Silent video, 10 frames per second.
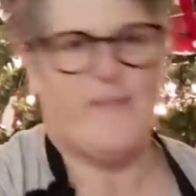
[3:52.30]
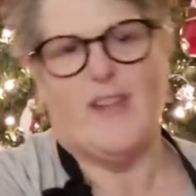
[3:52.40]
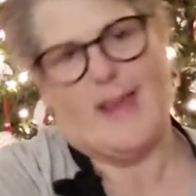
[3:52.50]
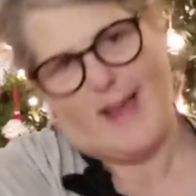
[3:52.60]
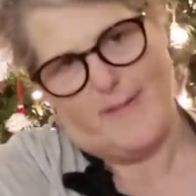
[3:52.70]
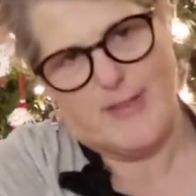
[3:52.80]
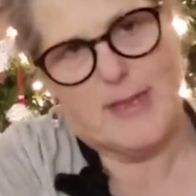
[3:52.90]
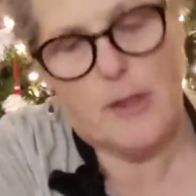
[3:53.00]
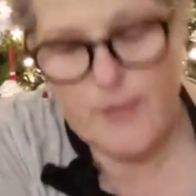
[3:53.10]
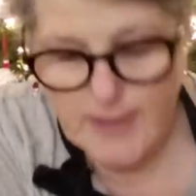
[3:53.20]
I feel like I've
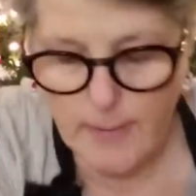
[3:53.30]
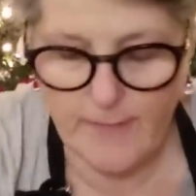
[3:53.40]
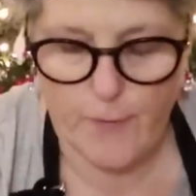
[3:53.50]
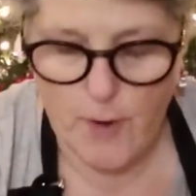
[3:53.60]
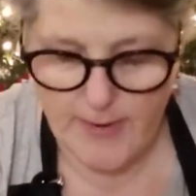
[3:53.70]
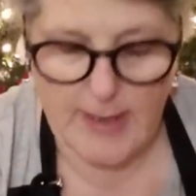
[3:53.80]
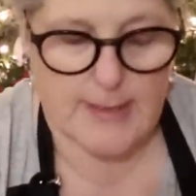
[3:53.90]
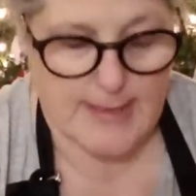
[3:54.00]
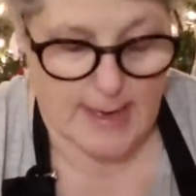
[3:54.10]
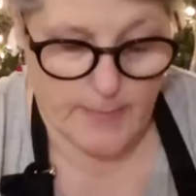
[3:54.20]
seen those here before, but I
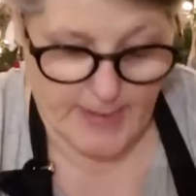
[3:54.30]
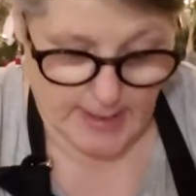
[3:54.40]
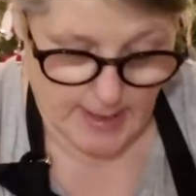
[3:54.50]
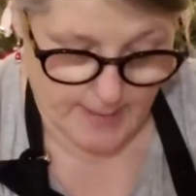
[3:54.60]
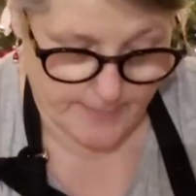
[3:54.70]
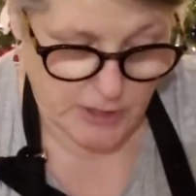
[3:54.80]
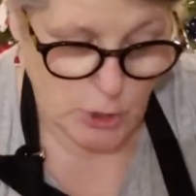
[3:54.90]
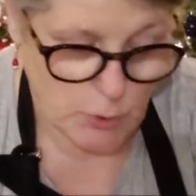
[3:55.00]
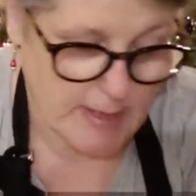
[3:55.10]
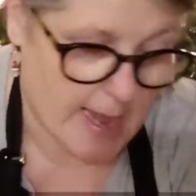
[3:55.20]
decided to pick it up
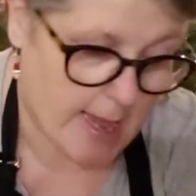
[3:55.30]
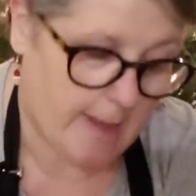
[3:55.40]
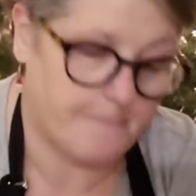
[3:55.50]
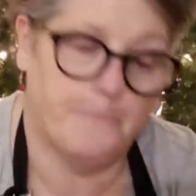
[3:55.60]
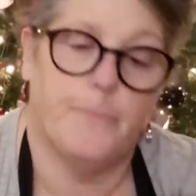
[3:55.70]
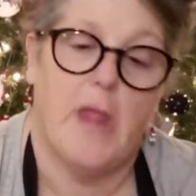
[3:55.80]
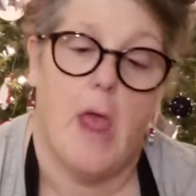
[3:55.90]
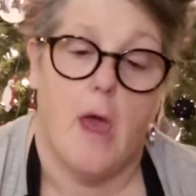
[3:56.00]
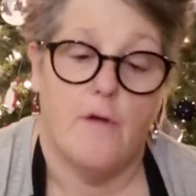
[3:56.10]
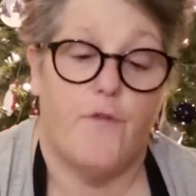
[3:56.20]
today.
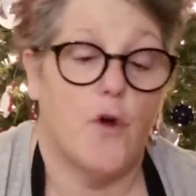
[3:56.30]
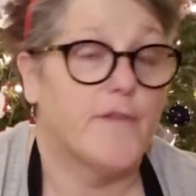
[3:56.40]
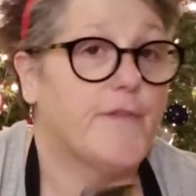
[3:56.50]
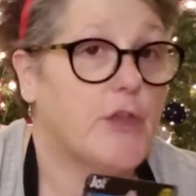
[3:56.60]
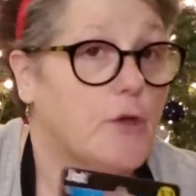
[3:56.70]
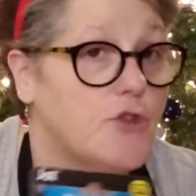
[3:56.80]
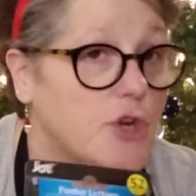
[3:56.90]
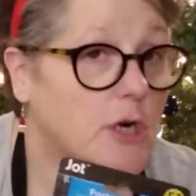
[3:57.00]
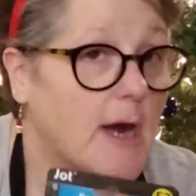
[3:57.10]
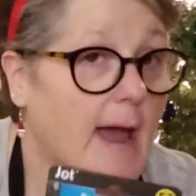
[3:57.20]
For
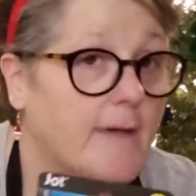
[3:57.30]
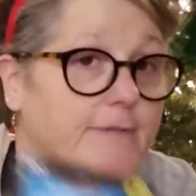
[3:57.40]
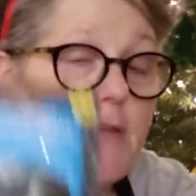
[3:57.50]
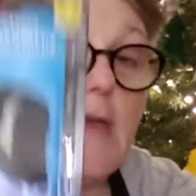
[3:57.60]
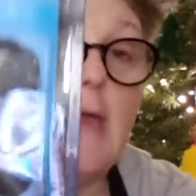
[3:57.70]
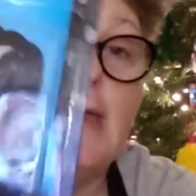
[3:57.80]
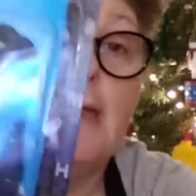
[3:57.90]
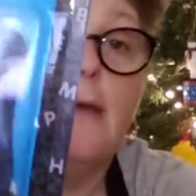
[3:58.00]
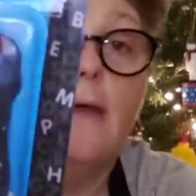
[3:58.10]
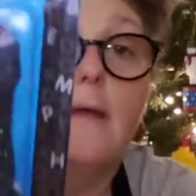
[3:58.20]
future
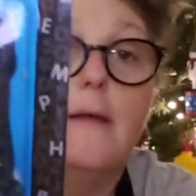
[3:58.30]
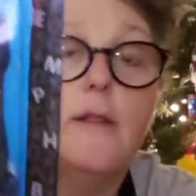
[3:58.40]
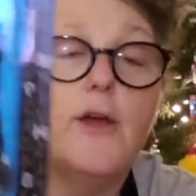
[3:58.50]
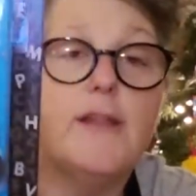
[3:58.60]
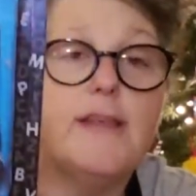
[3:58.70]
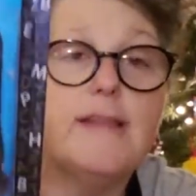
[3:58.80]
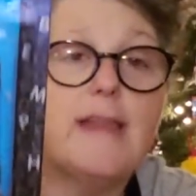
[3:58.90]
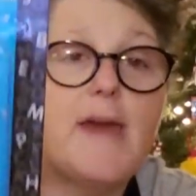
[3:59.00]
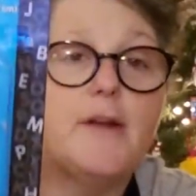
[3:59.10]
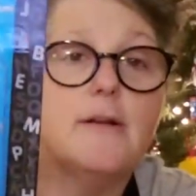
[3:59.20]
crafting, look at these
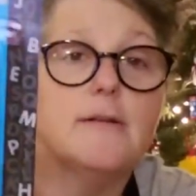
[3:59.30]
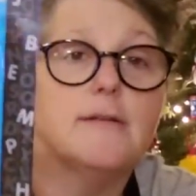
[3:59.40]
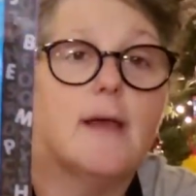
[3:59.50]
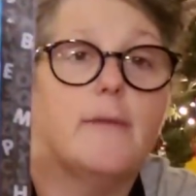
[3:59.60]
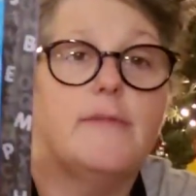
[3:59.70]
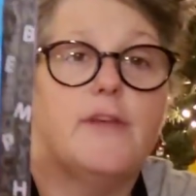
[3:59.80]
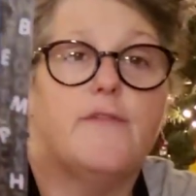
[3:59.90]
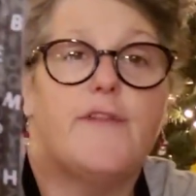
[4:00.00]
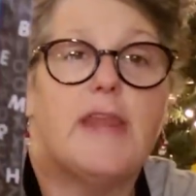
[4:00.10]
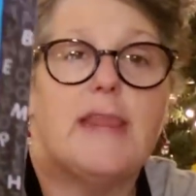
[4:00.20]
letters. I mean, they're
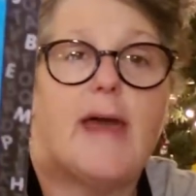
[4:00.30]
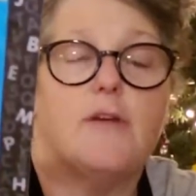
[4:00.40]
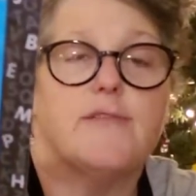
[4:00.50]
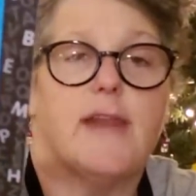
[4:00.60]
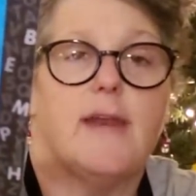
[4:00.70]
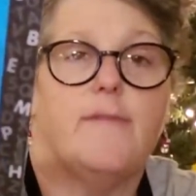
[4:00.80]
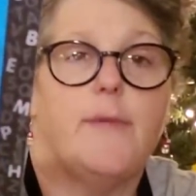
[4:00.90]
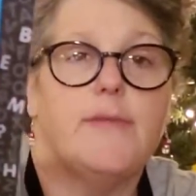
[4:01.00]
fun letters in and of